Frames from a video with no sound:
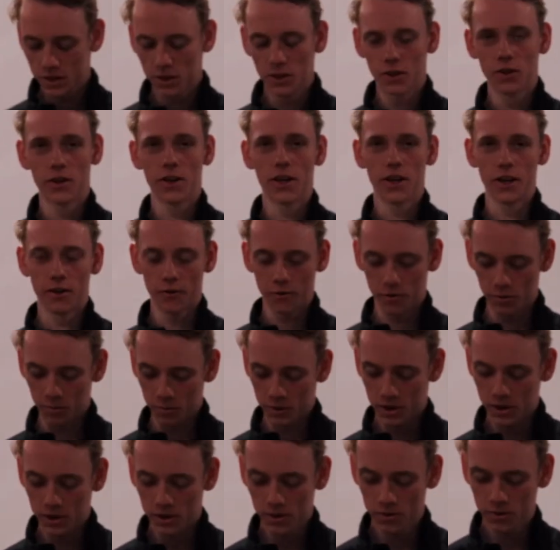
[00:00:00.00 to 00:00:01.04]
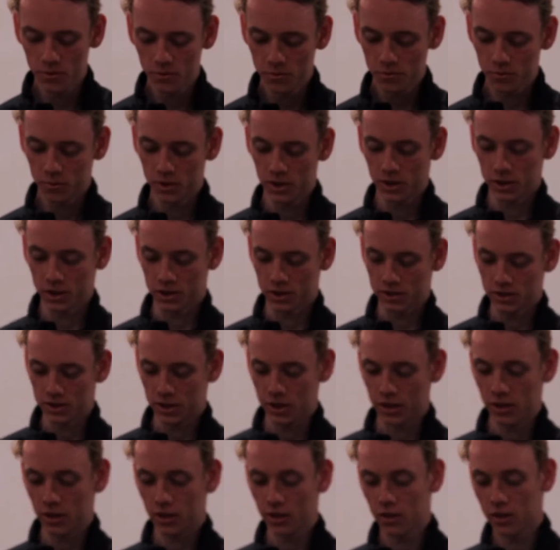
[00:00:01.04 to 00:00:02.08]
Okay, from here we are going to
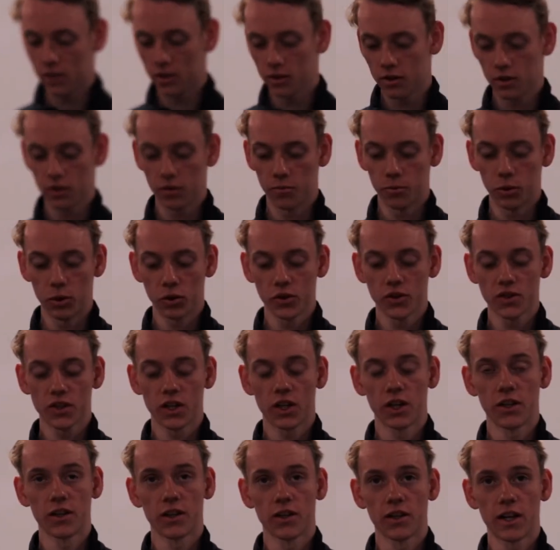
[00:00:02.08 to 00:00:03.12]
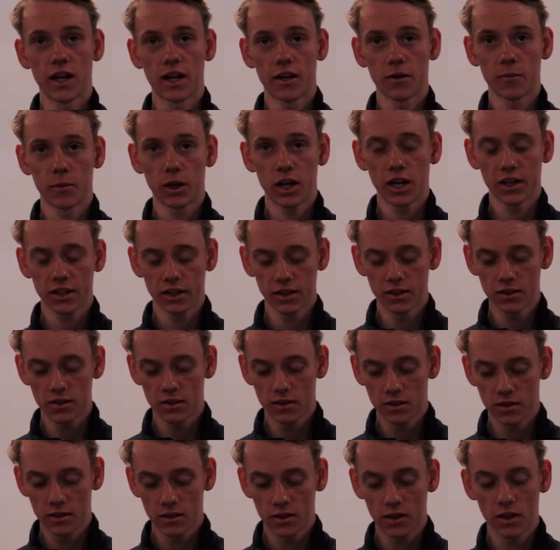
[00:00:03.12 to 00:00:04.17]
take the bolts on the ladder
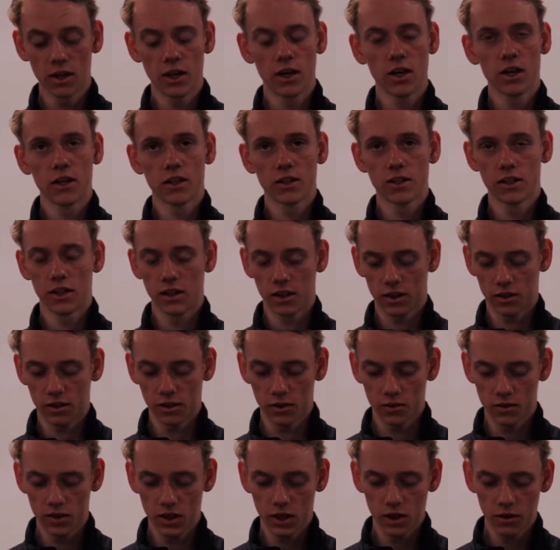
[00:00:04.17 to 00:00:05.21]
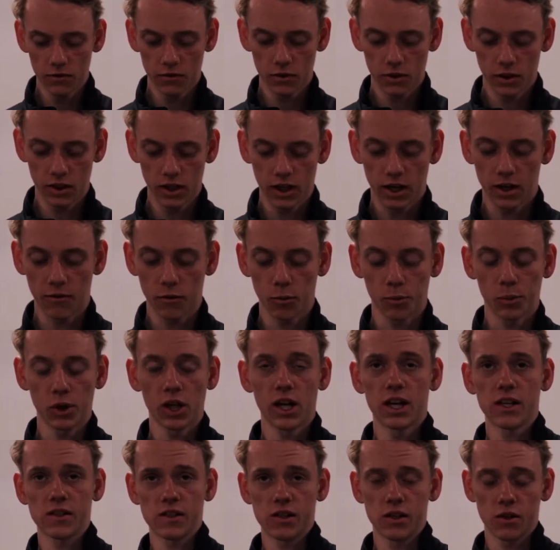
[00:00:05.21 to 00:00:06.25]
brackets, take those off. You're going to have a
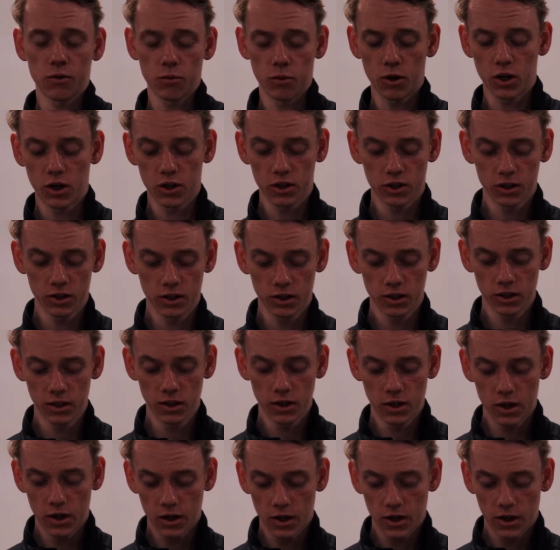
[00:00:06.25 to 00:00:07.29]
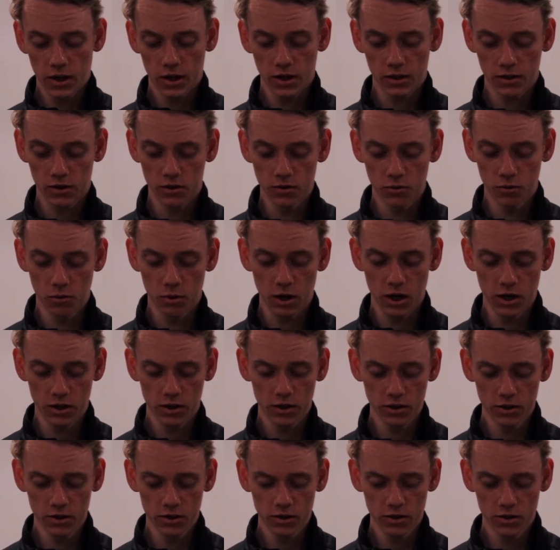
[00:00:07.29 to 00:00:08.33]
plastic washer and 2
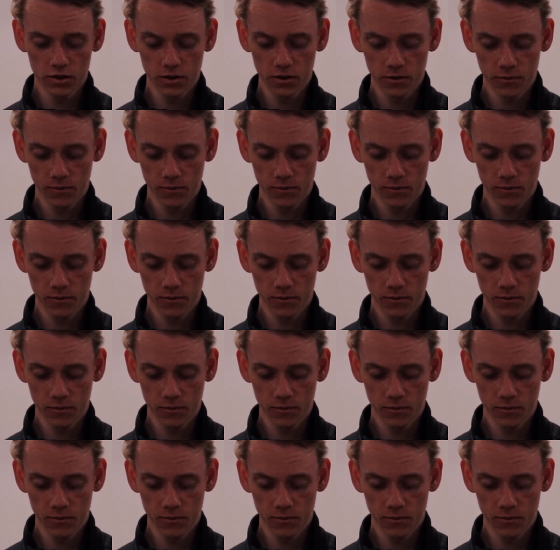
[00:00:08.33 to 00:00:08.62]
washers.